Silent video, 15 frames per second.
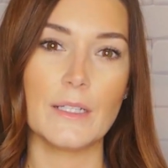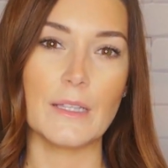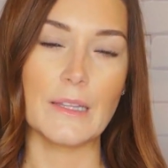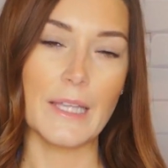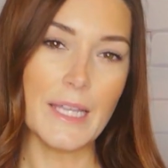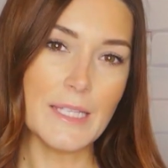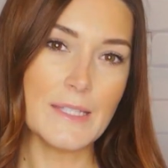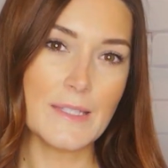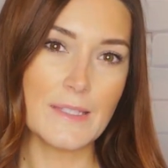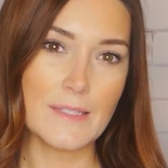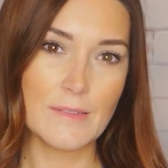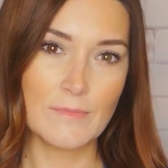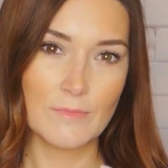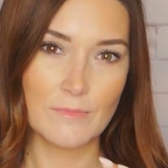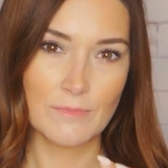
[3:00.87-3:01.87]

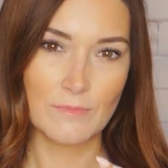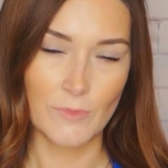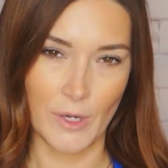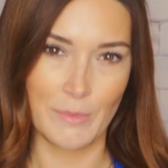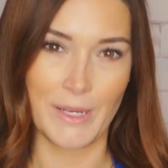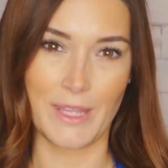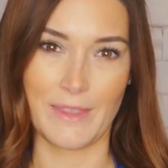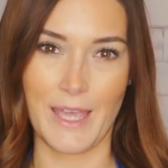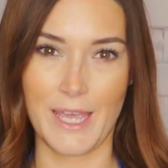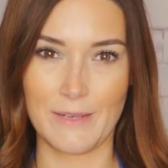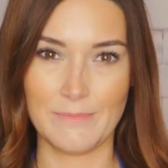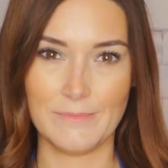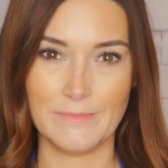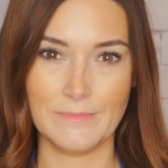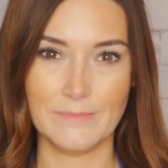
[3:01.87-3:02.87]
let's remedy
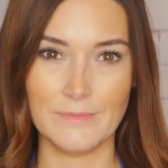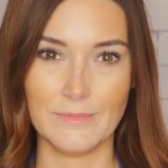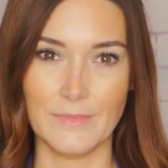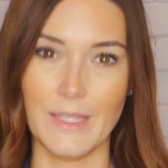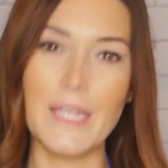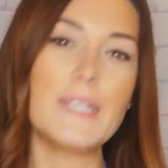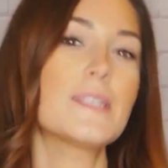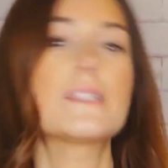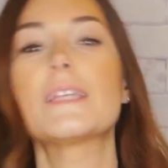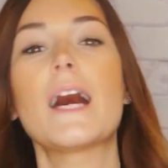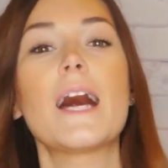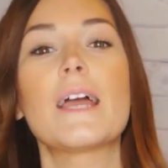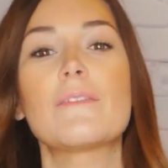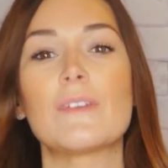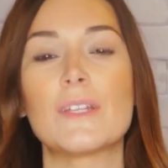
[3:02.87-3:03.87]
that. Let's
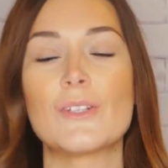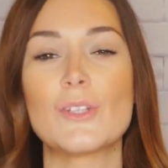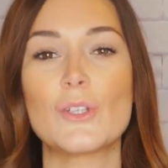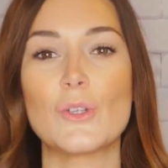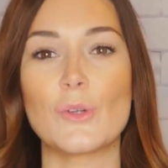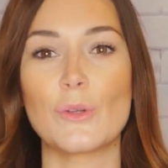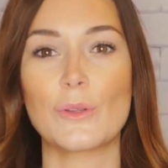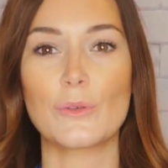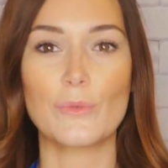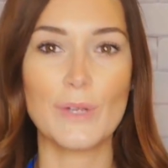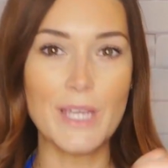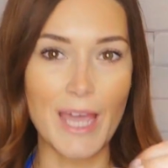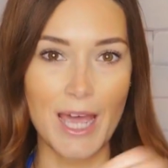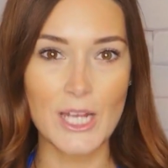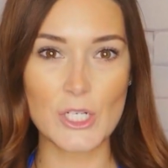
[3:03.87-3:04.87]
dive into
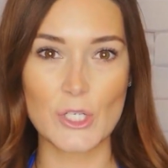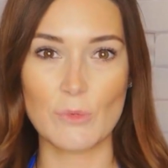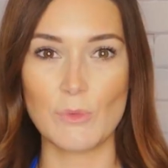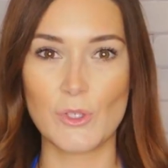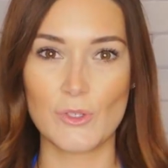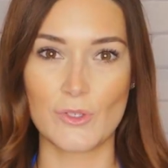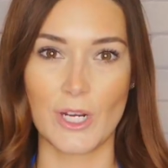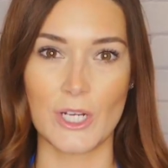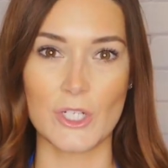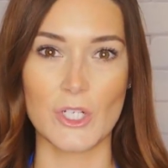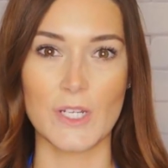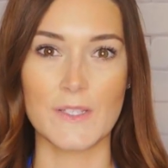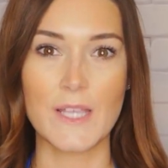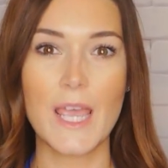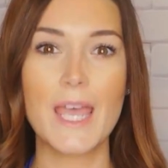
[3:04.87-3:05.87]
3 actionable
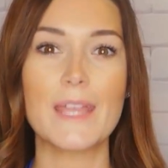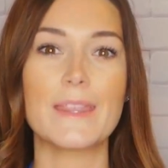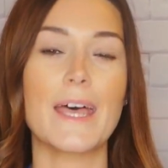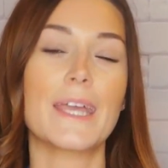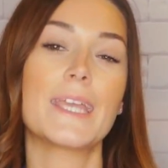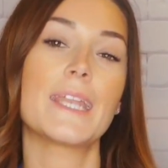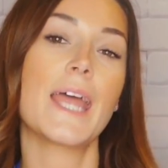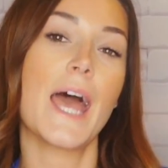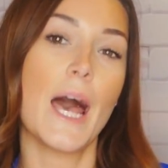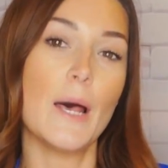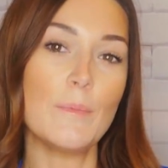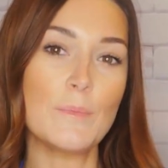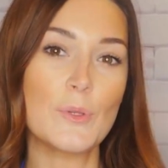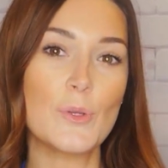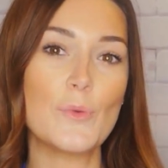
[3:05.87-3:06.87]
strategies that can
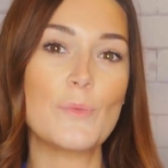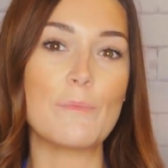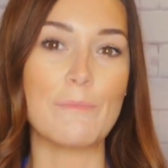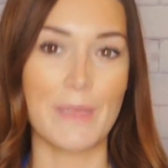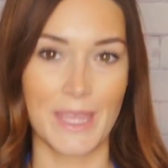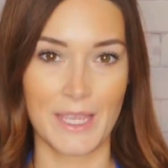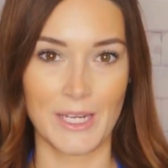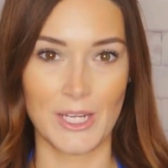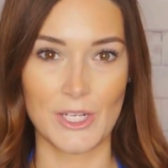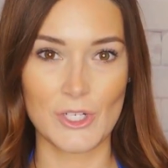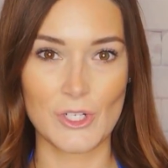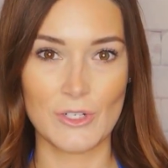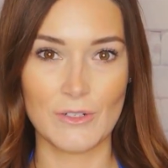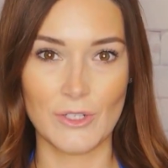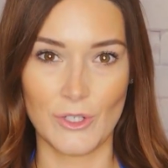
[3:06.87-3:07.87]
help you
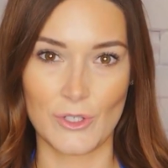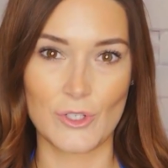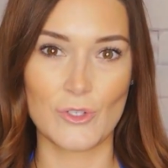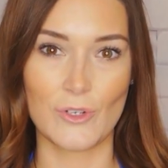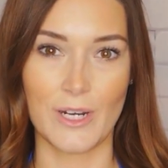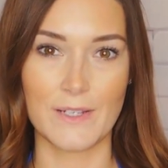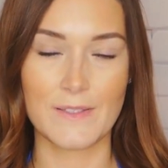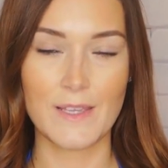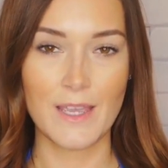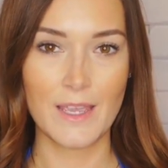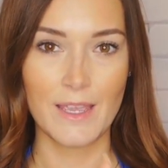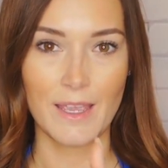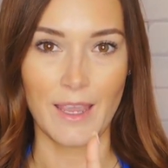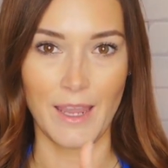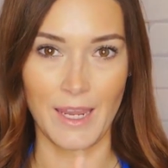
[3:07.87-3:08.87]
manage your stress
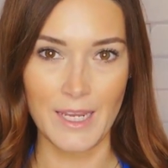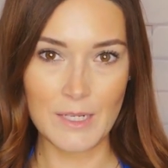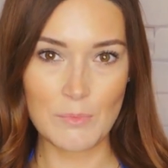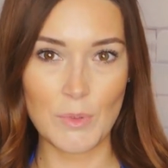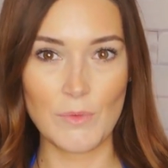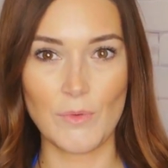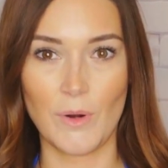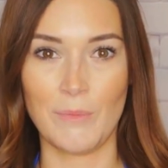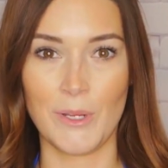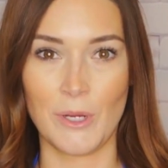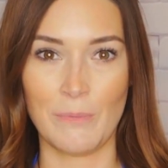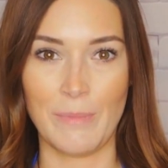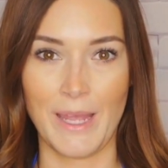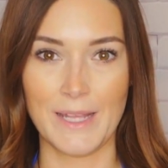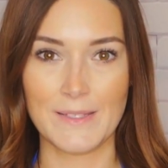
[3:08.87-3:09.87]
and perform at
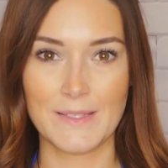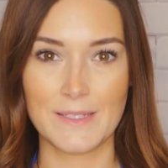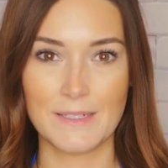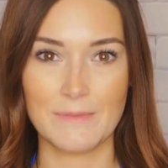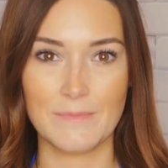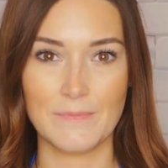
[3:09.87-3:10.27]
your best.